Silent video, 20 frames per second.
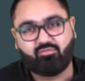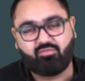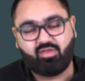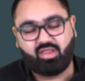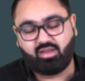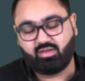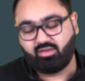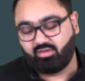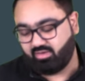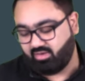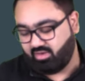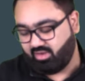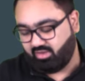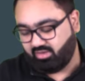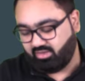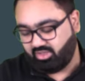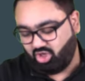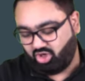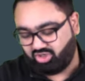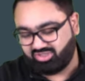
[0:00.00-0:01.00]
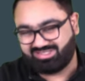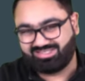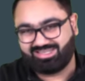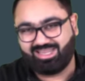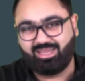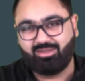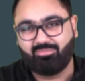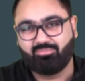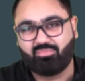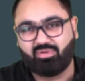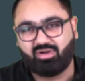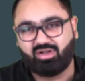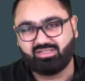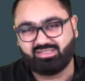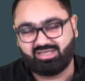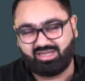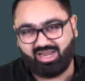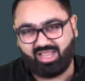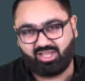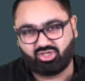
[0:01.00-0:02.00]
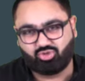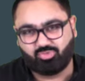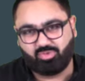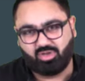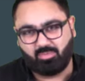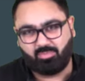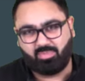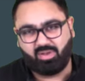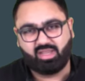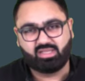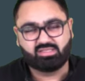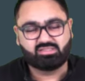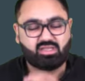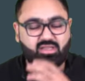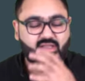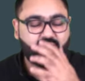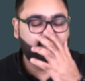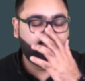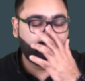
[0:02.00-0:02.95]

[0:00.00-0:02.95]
When uh, your skin burns, it has to be replaced.